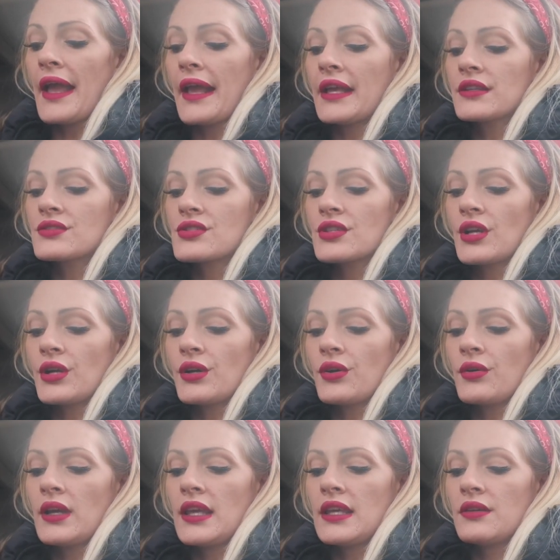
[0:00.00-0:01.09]
And
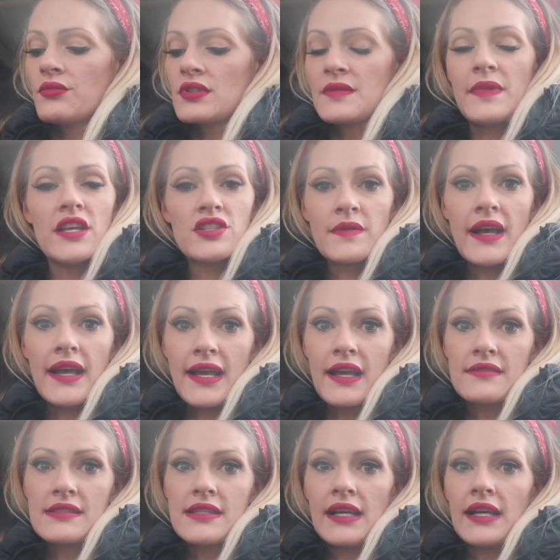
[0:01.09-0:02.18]
so it was pitch black
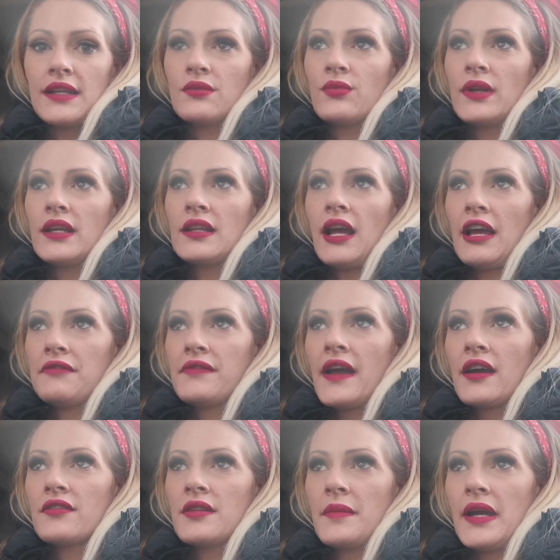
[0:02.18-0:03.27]
outside when I
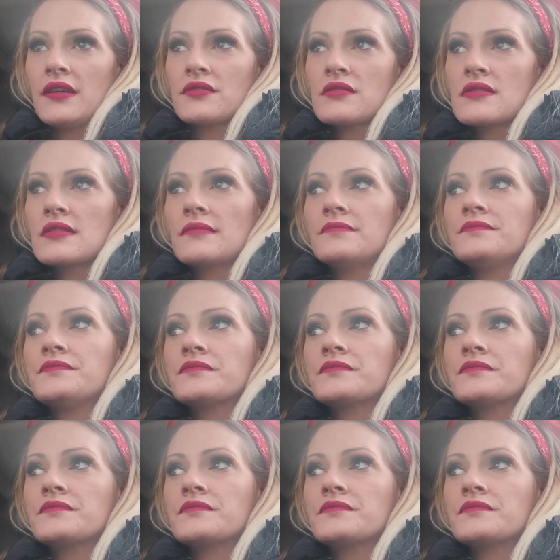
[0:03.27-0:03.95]
found the mouse.